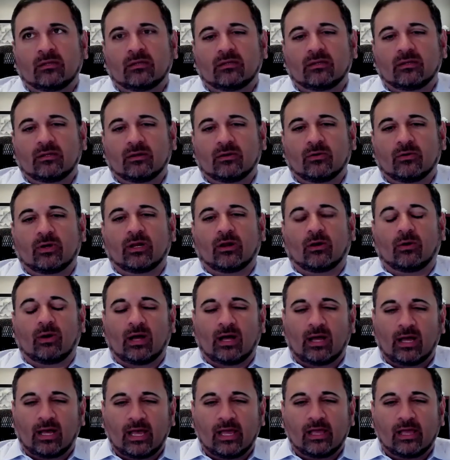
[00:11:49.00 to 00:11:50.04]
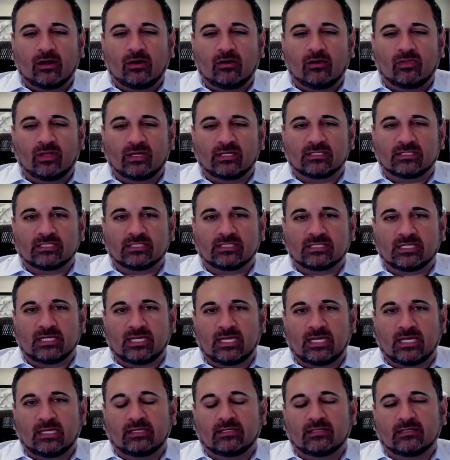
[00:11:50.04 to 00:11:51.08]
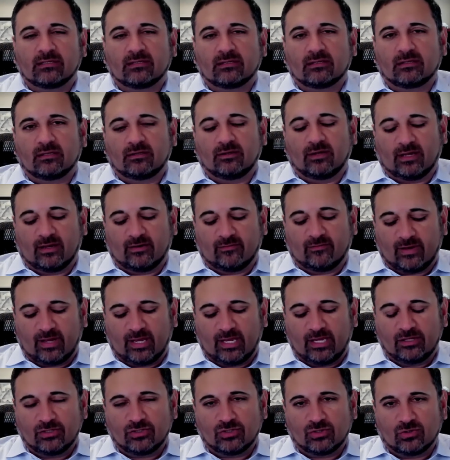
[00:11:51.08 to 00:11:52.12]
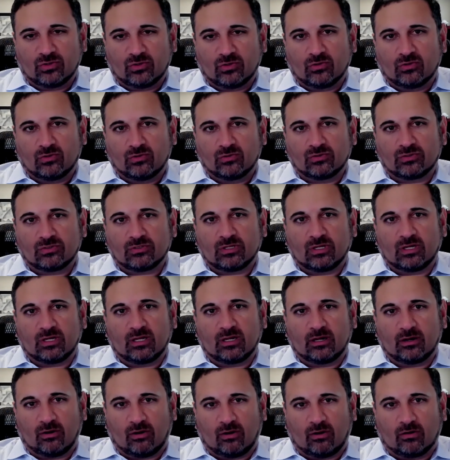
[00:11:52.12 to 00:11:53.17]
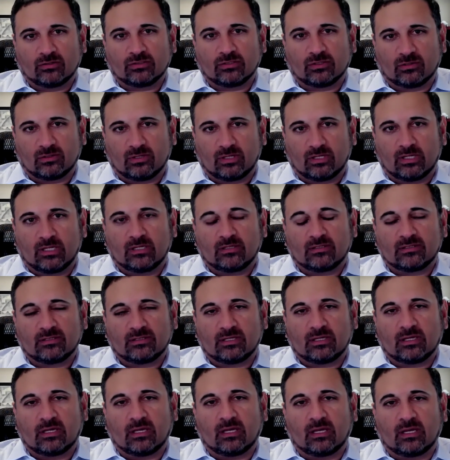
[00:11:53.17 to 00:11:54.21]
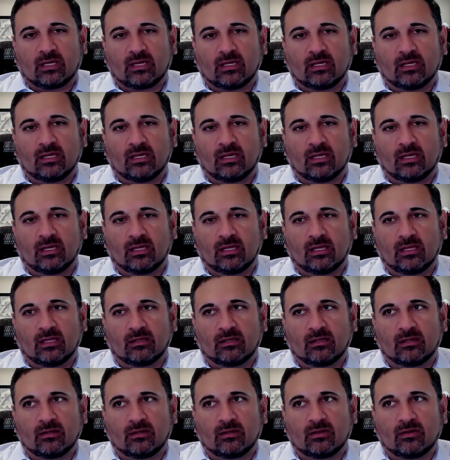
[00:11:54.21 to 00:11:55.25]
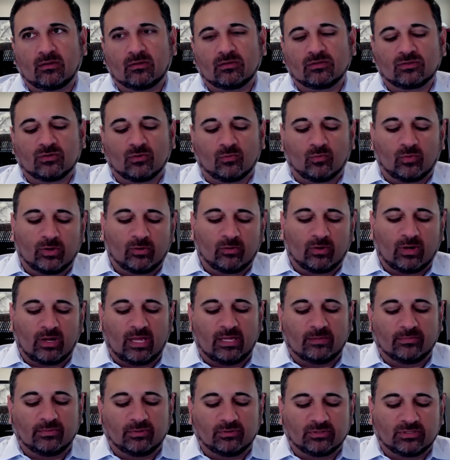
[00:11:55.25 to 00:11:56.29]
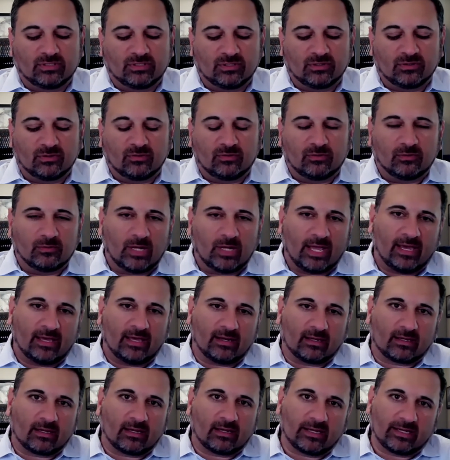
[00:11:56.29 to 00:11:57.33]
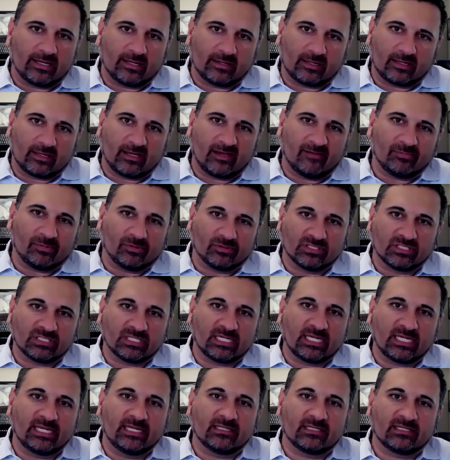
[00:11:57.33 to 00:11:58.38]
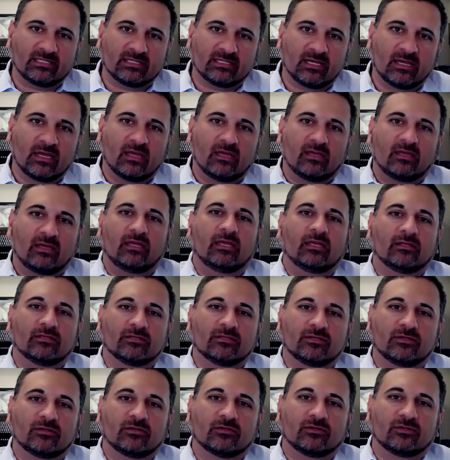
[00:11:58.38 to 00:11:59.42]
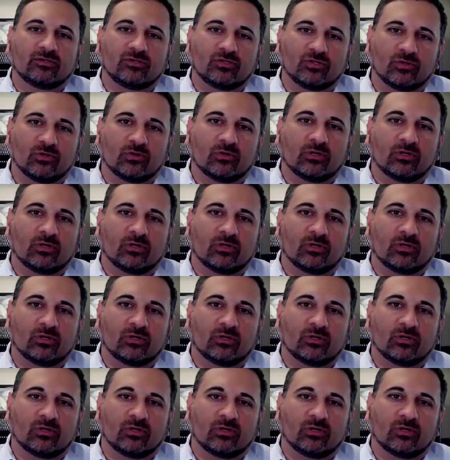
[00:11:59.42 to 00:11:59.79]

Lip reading: Ohio, you have 8 jurors and an alternate. And so we were able to add a couple seats into the jury